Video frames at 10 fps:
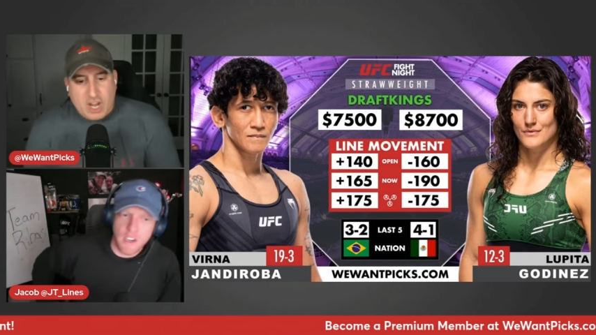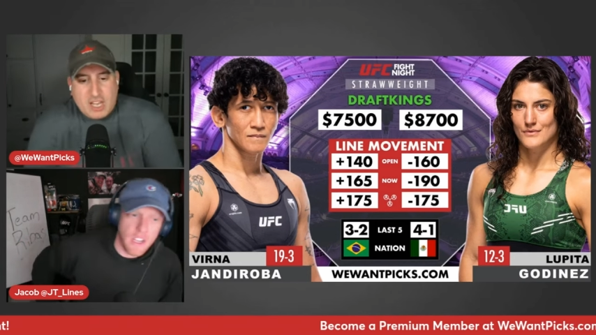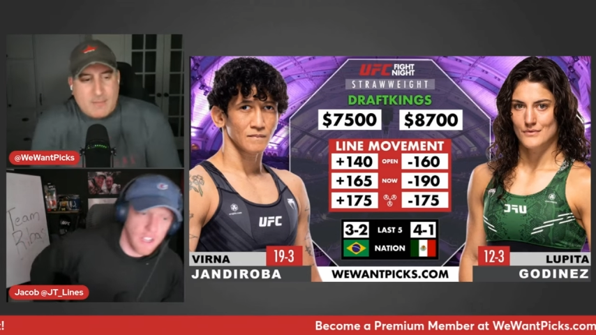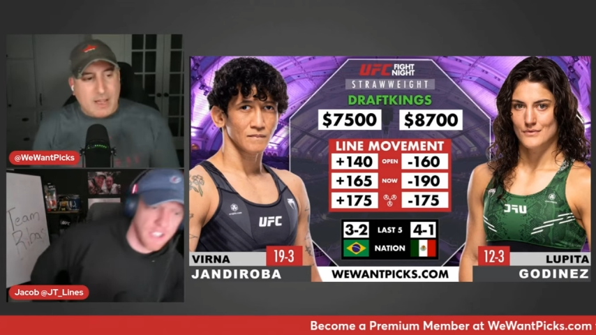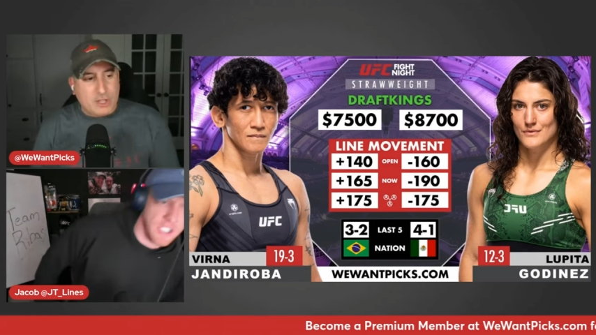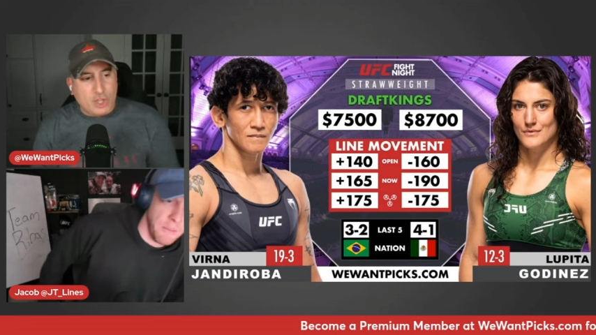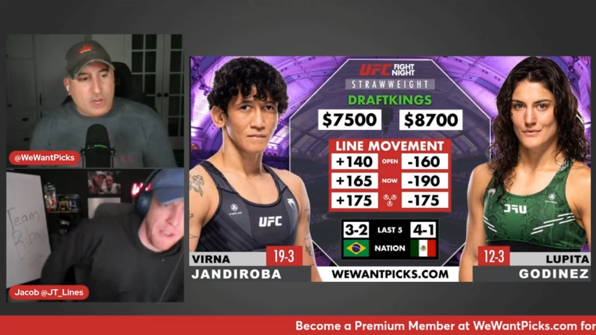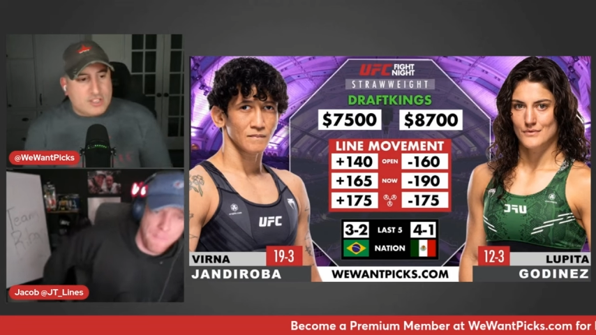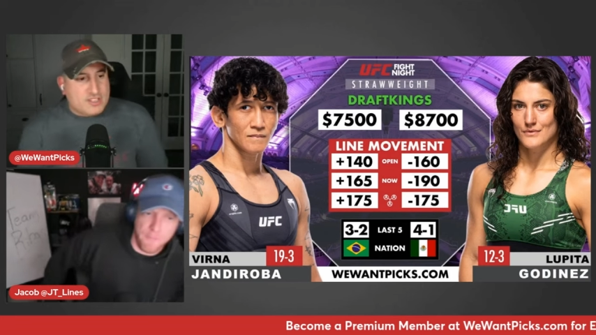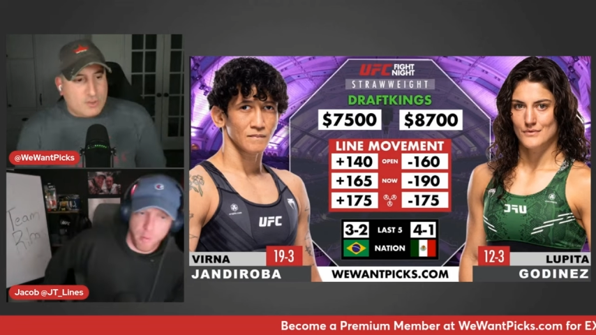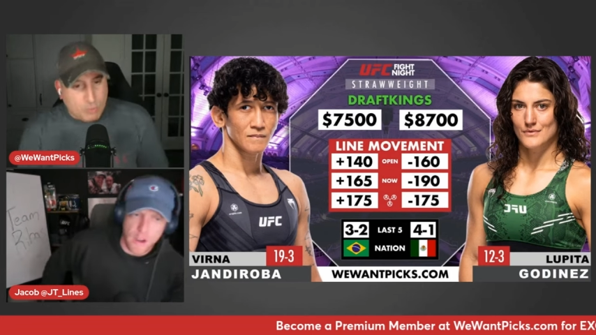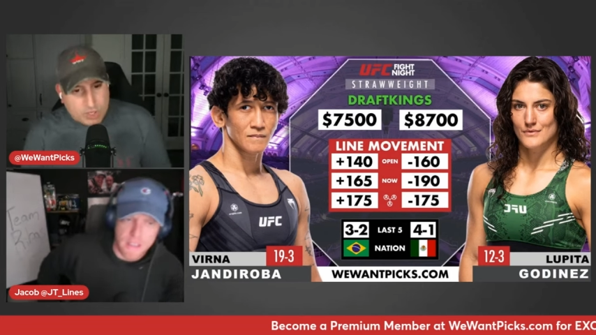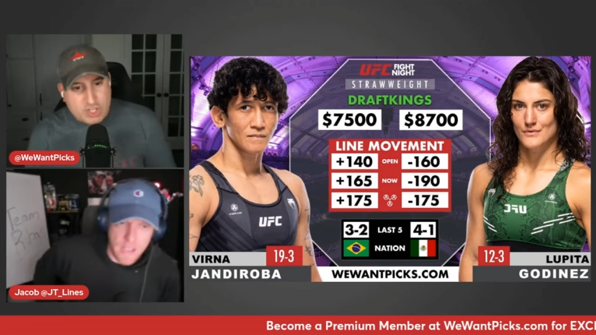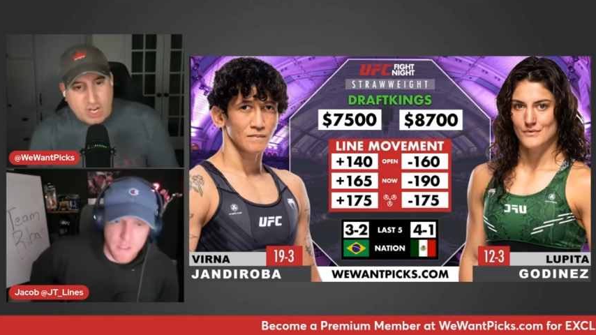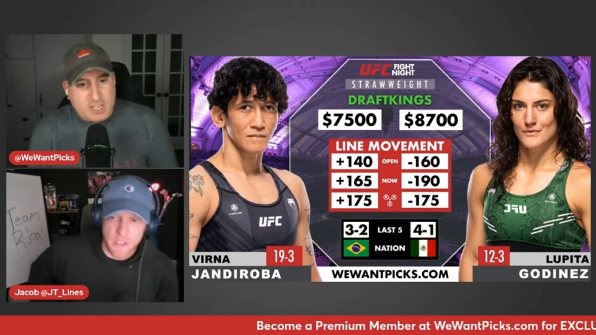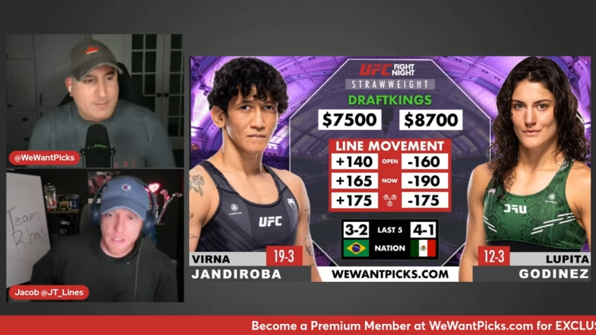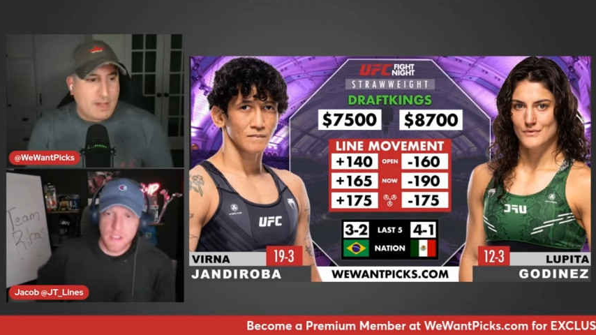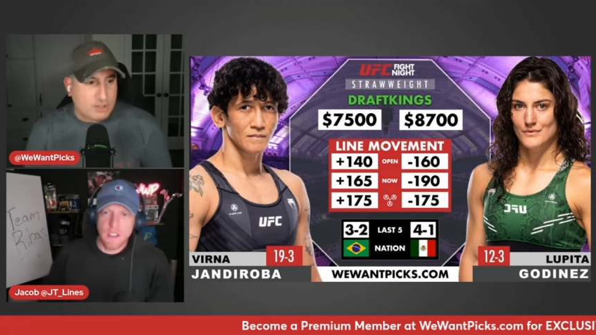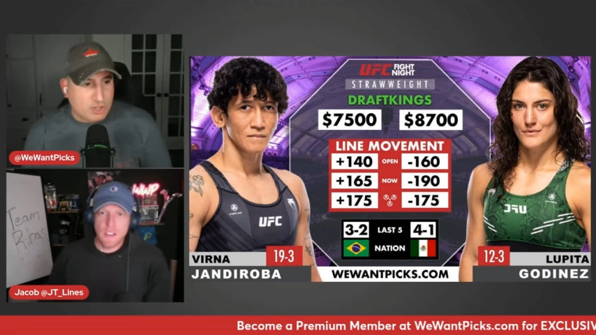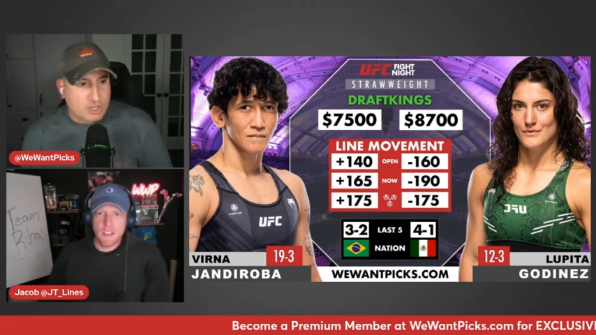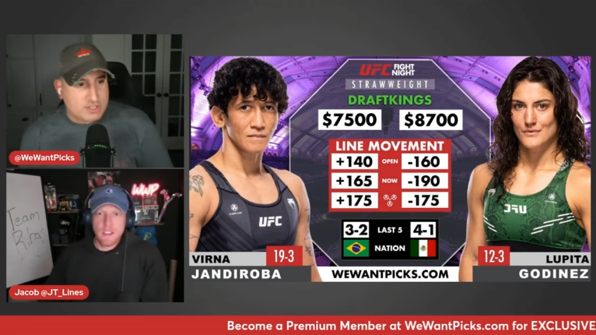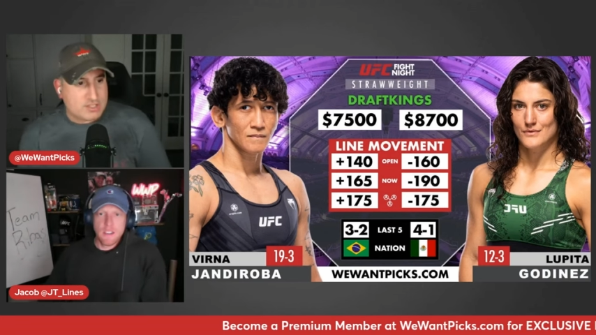Speaker 1: about looks. We're talking about looks.